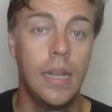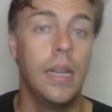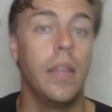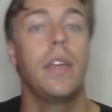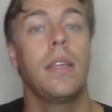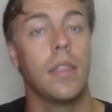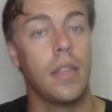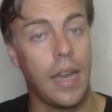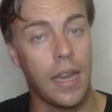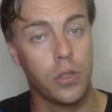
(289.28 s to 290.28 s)
Then the
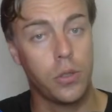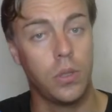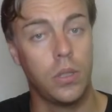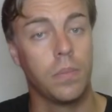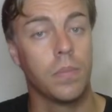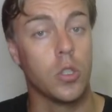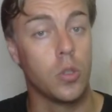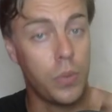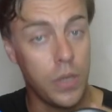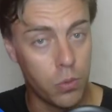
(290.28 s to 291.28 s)
actual
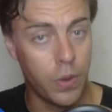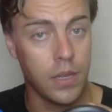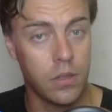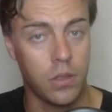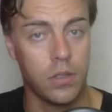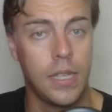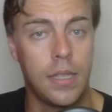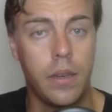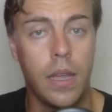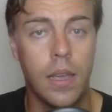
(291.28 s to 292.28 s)
sprint race on
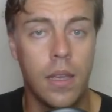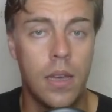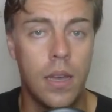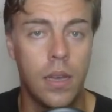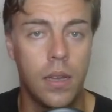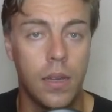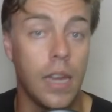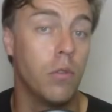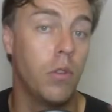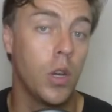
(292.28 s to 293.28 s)
Saturday, and
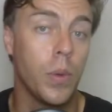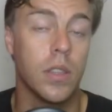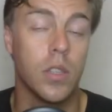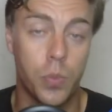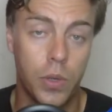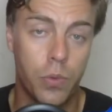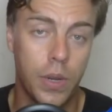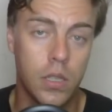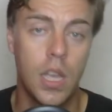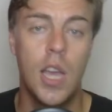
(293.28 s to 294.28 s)
following the sprint
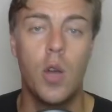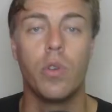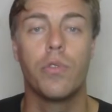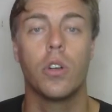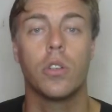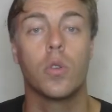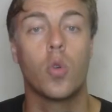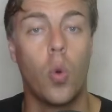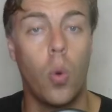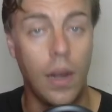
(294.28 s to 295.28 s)
race, we've got
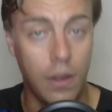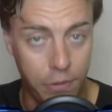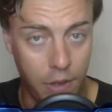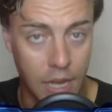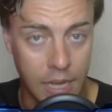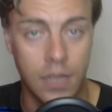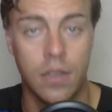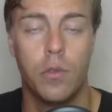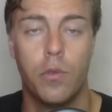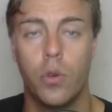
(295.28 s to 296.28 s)
qualifying
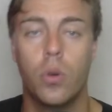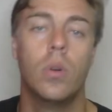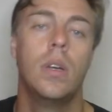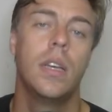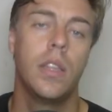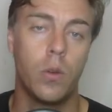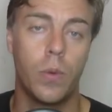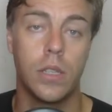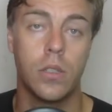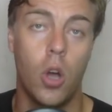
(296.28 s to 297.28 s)
for the
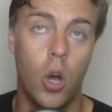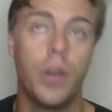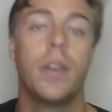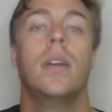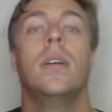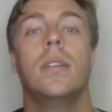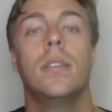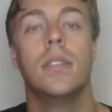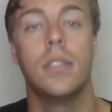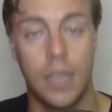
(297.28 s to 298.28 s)
race on
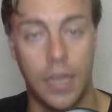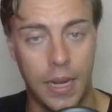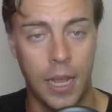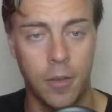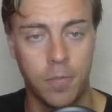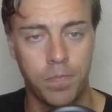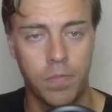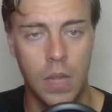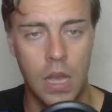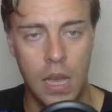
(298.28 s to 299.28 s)
Sunday.
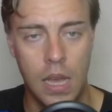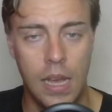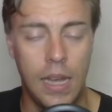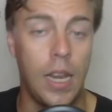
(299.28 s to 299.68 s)
Now,